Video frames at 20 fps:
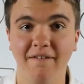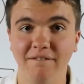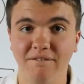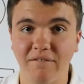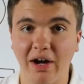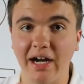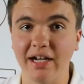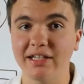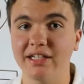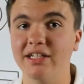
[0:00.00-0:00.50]

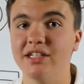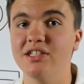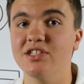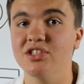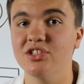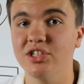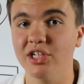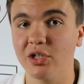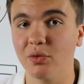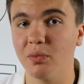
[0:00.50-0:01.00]
Finally,
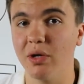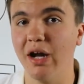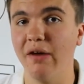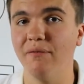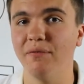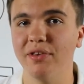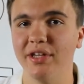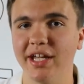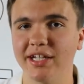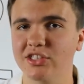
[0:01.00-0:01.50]
stick
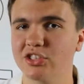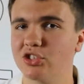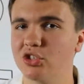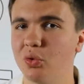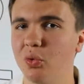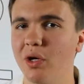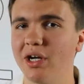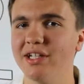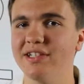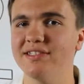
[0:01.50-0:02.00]
around for the next
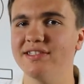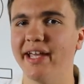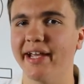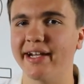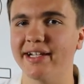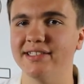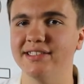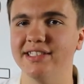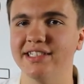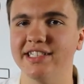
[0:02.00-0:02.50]
20
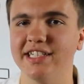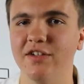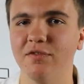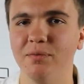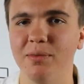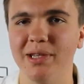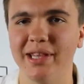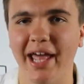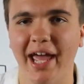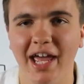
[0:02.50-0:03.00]
seconds to give
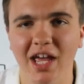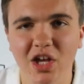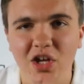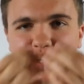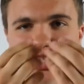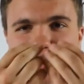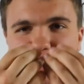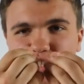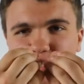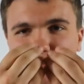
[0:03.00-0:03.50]
me that
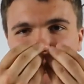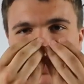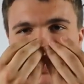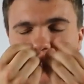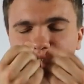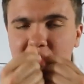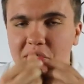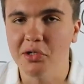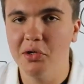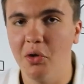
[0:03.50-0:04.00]

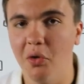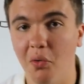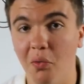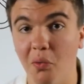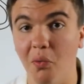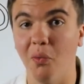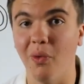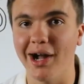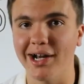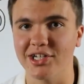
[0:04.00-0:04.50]
sweet
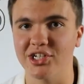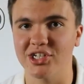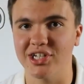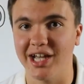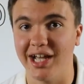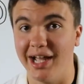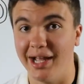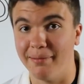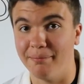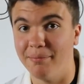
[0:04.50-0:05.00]
watch
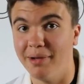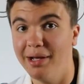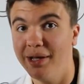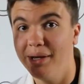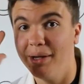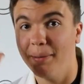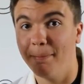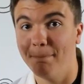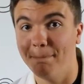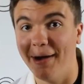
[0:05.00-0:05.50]
time.